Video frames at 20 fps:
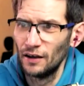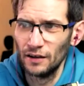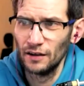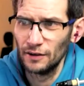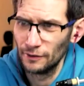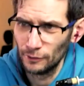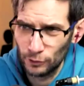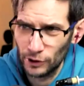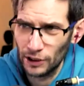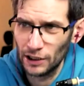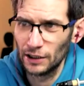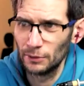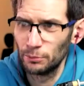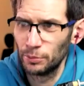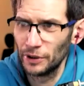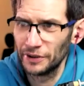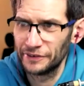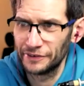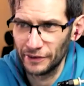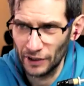Really,
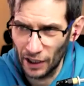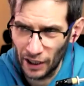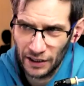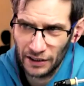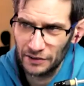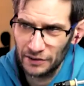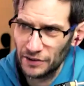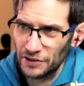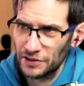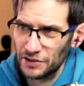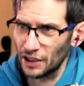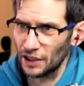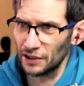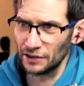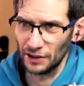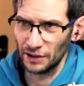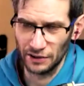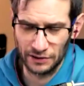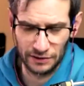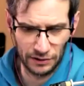but I understand
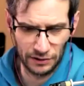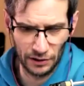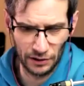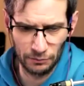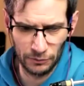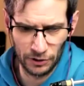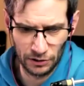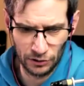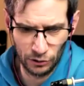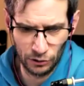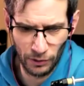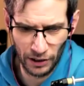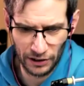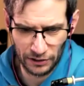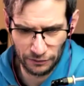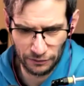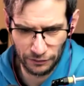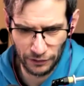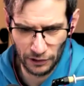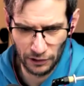that, I mean, you might
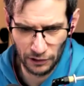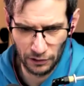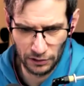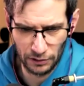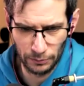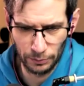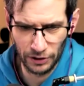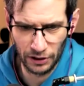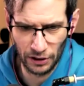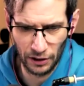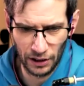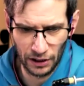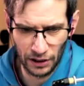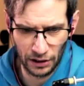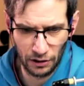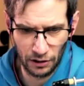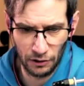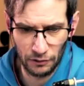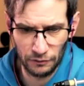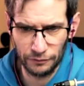feel a little bit
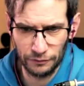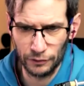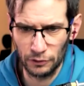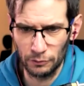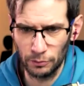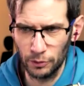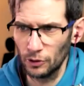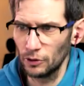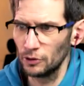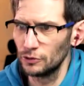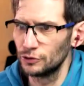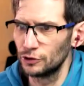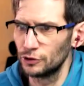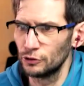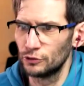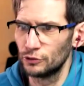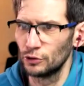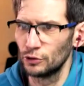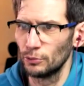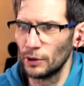uncomfortable due
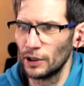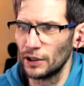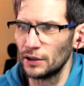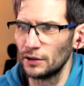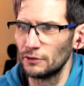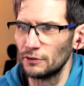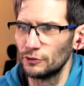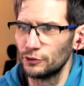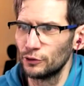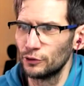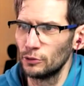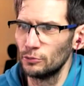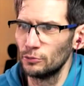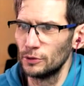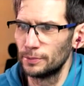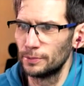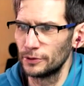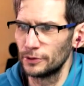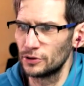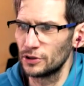to my former
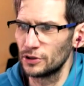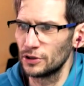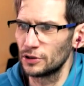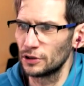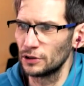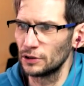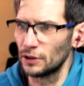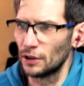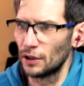position.